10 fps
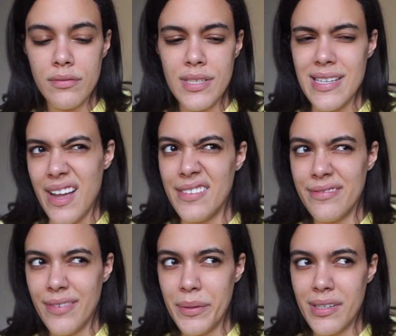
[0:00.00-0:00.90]
Design
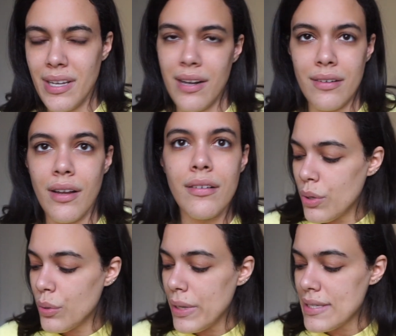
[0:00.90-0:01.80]
forward, I don't know.
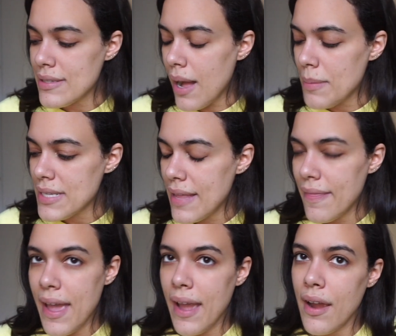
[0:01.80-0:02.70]
We stopped
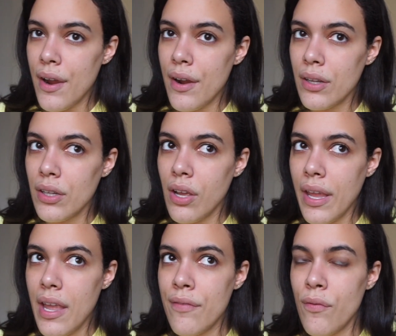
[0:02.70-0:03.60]
in there
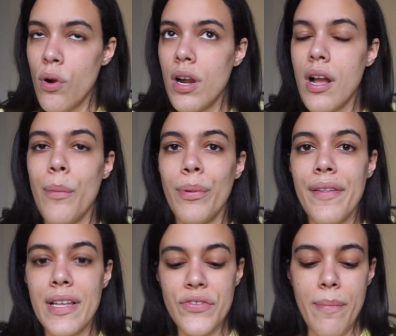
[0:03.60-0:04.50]
looking for a couple
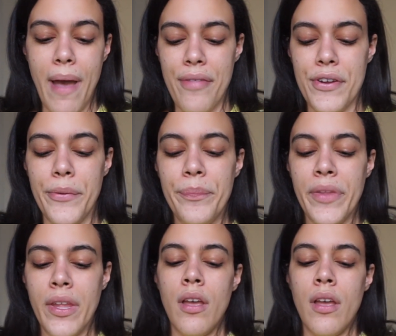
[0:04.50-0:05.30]
of things for the bathroom.